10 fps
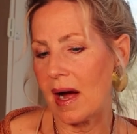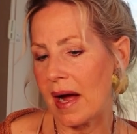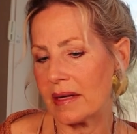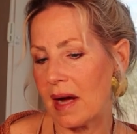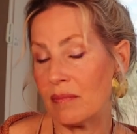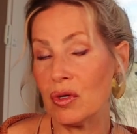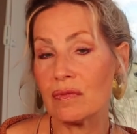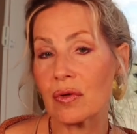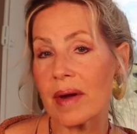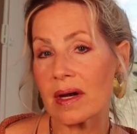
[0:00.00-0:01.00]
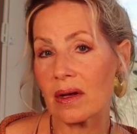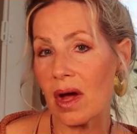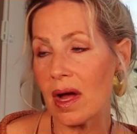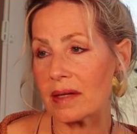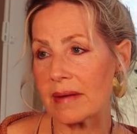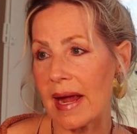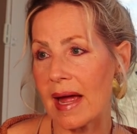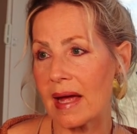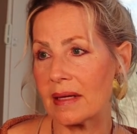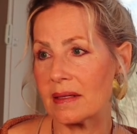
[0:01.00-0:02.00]
I, I moved around a lot
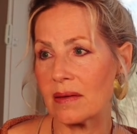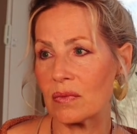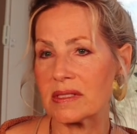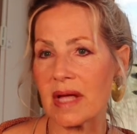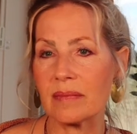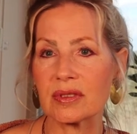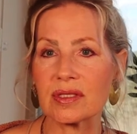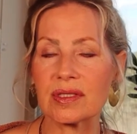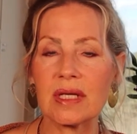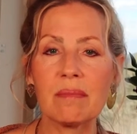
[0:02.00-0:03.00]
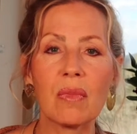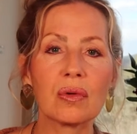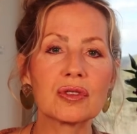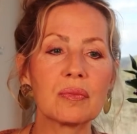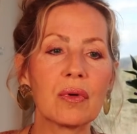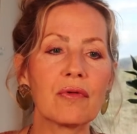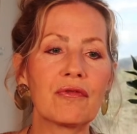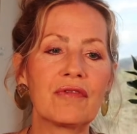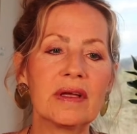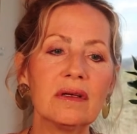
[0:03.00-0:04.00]
and was able to see multiple
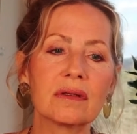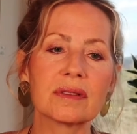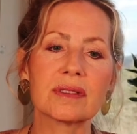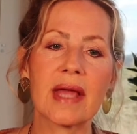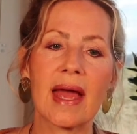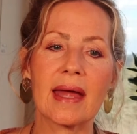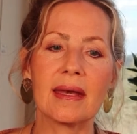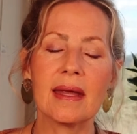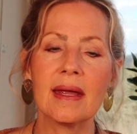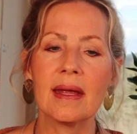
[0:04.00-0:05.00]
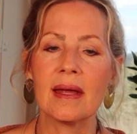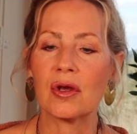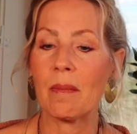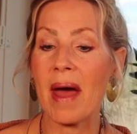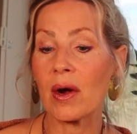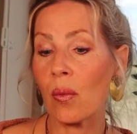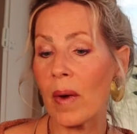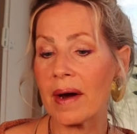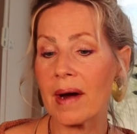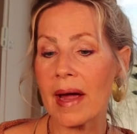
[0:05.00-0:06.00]
fields. And no matter
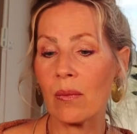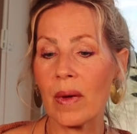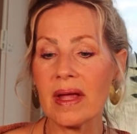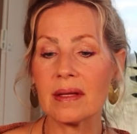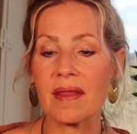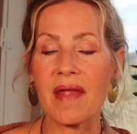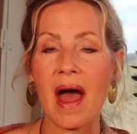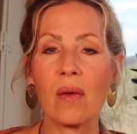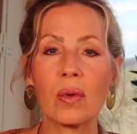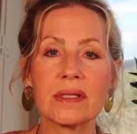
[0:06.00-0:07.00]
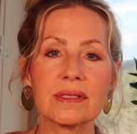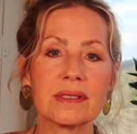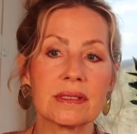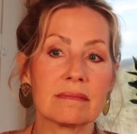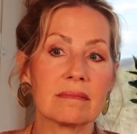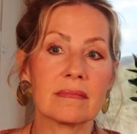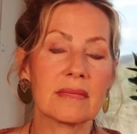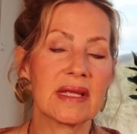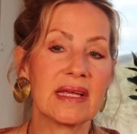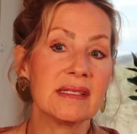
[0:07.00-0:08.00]
where I went, that was
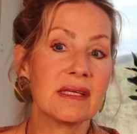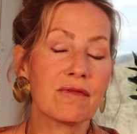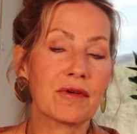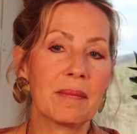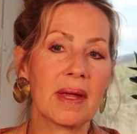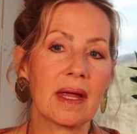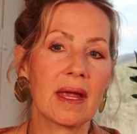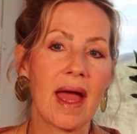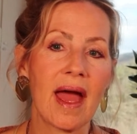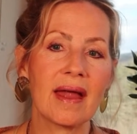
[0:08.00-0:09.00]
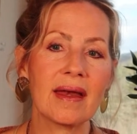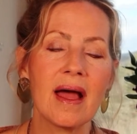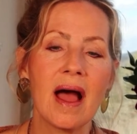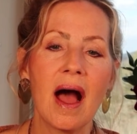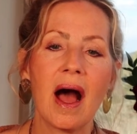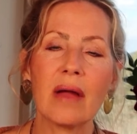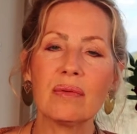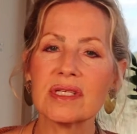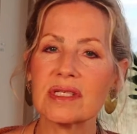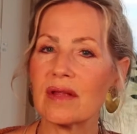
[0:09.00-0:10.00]
easy for me. And I
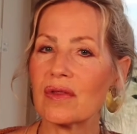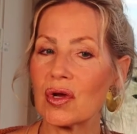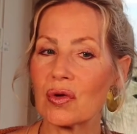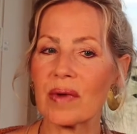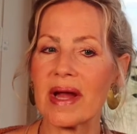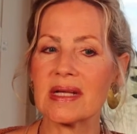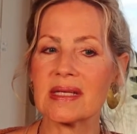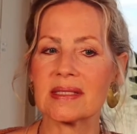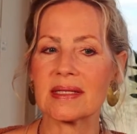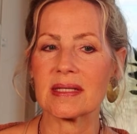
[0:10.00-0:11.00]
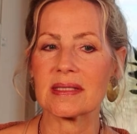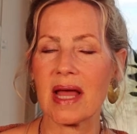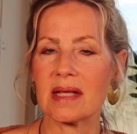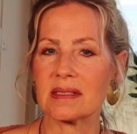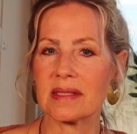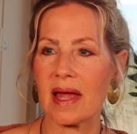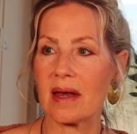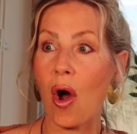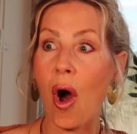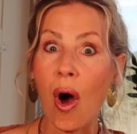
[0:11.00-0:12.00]
would say the greatest success that
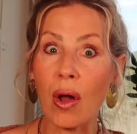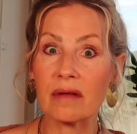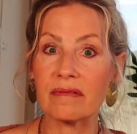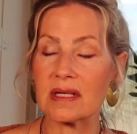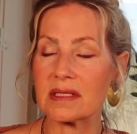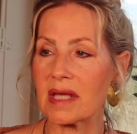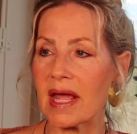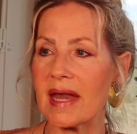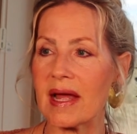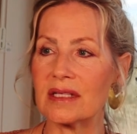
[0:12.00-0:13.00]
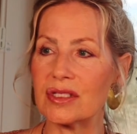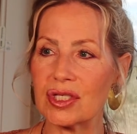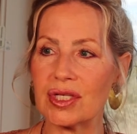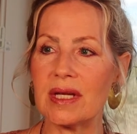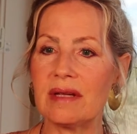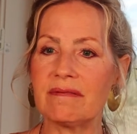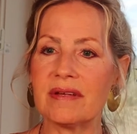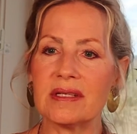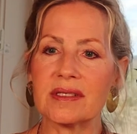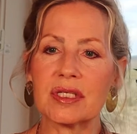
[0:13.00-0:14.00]
all of us can achieve
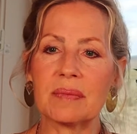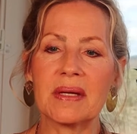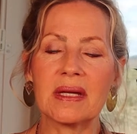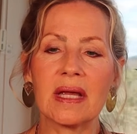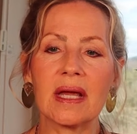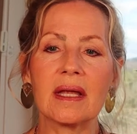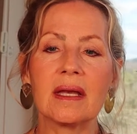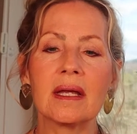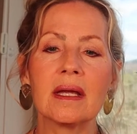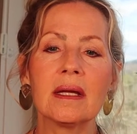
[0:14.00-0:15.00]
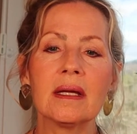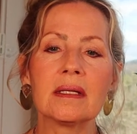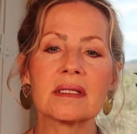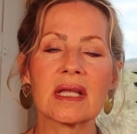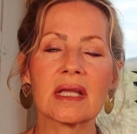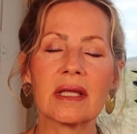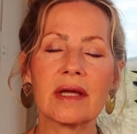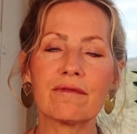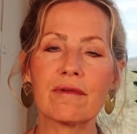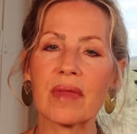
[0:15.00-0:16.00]
is to begin to
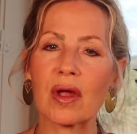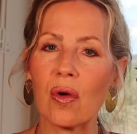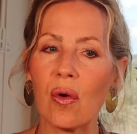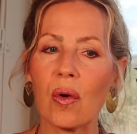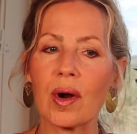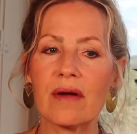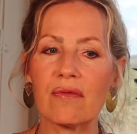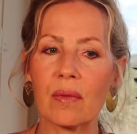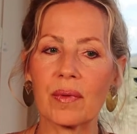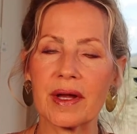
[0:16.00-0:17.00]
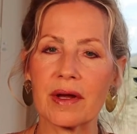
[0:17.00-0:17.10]
live from the core of what we're